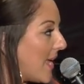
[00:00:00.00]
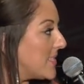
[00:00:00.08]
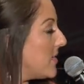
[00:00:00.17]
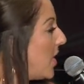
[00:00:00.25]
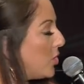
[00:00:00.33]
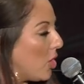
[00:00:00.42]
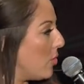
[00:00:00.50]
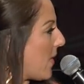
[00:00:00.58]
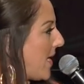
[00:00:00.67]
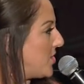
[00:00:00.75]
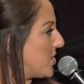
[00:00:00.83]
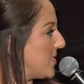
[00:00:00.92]
It's not your
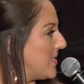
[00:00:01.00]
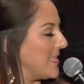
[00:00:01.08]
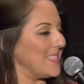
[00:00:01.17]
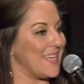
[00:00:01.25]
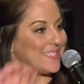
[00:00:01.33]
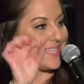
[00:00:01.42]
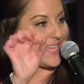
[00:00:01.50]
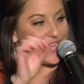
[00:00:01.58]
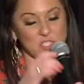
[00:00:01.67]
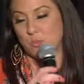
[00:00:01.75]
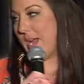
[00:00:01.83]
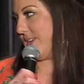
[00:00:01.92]
righteousness, it's
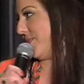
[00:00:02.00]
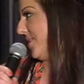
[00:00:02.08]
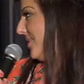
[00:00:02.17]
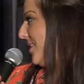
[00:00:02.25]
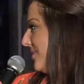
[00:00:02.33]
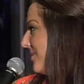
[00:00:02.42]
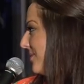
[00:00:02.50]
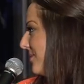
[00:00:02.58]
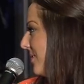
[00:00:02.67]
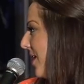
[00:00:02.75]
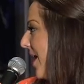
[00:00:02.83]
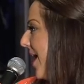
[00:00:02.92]
His
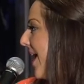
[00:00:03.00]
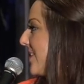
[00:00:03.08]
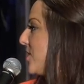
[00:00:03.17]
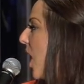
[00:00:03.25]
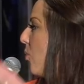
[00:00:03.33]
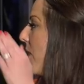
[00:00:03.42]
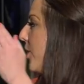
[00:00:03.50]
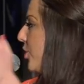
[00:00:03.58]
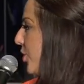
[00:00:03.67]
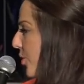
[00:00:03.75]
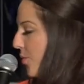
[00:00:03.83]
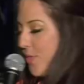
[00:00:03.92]
righteousness. It's not
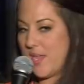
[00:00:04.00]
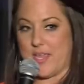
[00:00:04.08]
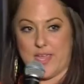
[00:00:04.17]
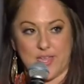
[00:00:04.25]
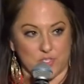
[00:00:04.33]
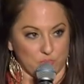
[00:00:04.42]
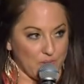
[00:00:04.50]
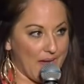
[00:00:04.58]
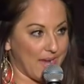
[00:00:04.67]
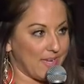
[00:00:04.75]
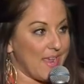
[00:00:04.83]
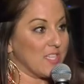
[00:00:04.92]
what you think is
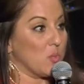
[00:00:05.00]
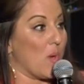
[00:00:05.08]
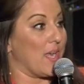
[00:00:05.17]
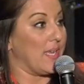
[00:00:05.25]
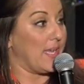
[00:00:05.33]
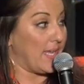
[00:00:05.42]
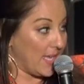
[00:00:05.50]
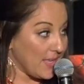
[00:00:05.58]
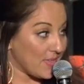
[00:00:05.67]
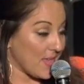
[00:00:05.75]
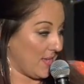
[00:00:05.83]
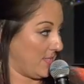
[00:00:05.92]
right, it's what
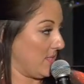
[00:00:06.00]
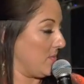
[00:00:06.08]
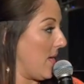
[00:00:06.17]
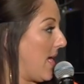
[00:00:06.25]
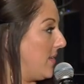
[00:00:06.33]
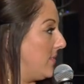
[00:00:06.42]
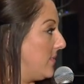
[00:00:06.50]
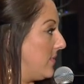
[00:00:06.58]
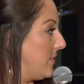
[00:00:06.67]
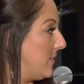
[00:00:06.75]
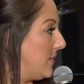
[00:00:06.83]
He thinks is right.